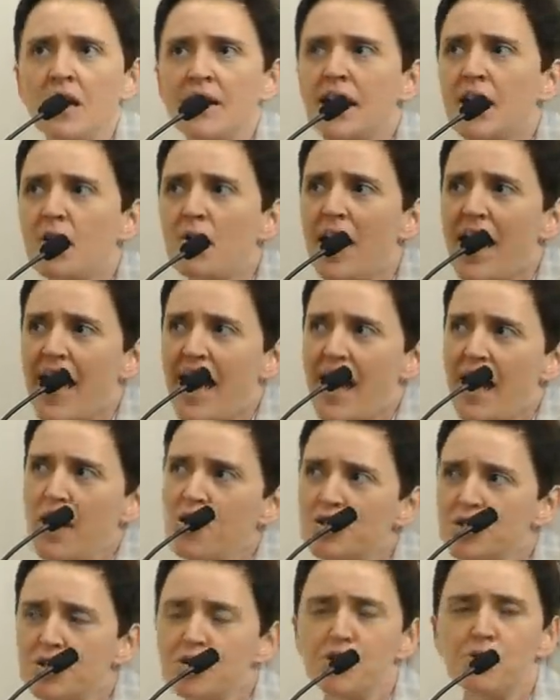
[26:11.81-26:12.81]
Now,
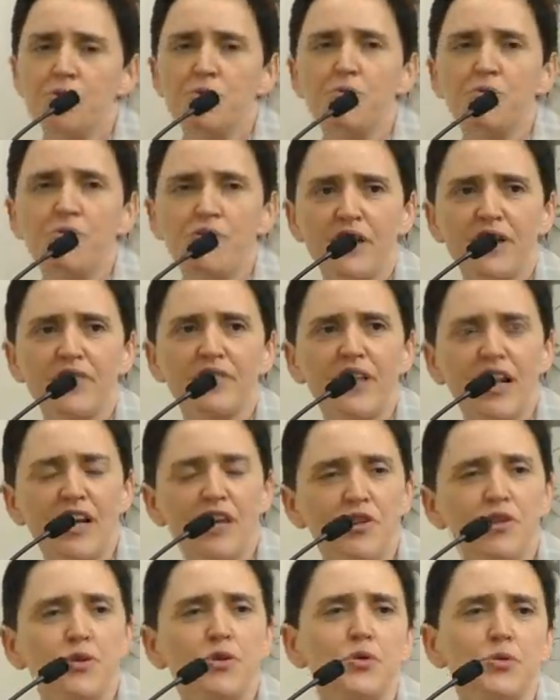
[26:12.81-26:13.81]
how do you think
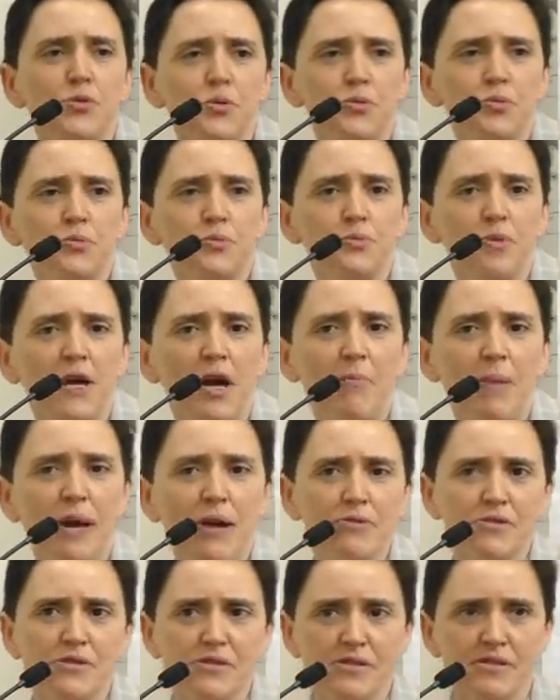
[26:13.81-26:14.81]
they knew
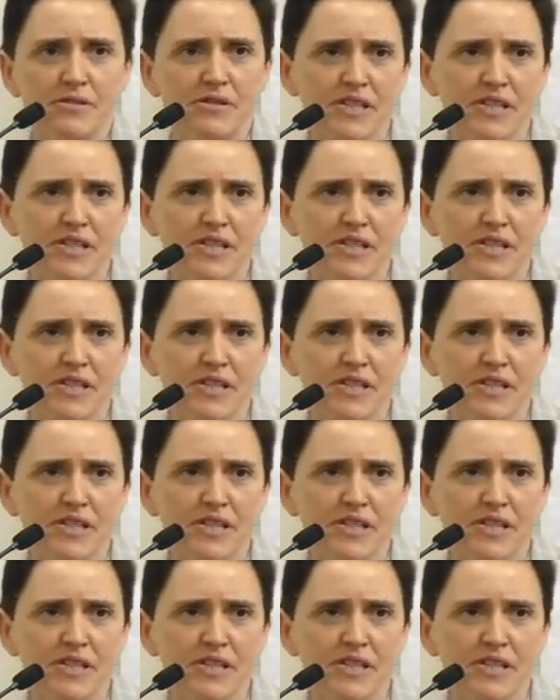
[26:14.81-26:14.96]
about